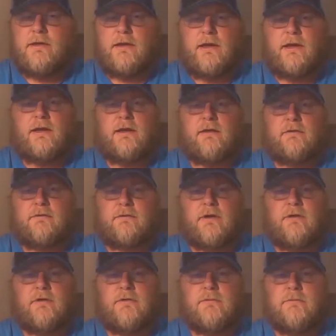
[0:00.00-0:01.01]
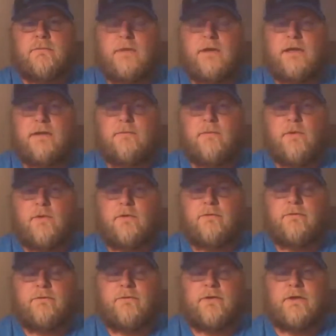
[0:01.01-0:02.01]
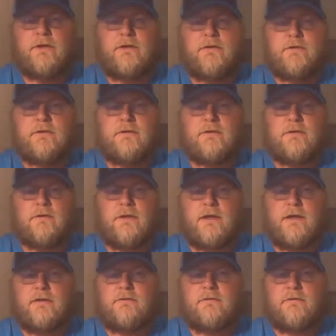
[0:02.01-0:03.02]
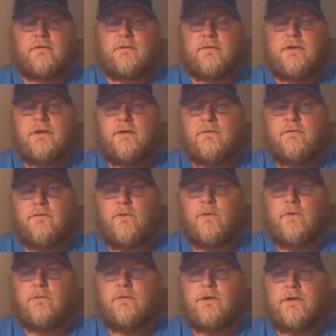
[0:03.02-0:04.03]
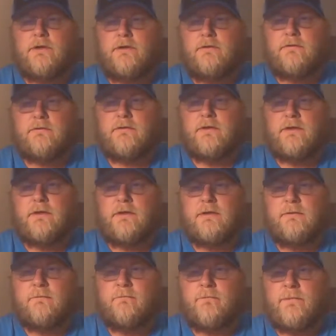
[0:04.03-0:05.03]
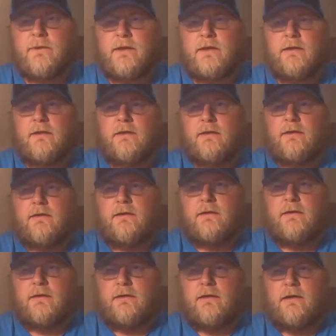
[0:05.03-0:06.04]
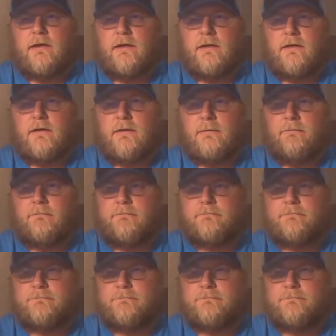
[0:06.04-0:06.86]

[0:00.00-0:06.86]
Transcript: has caught me more fish in the last three to four weeks than um,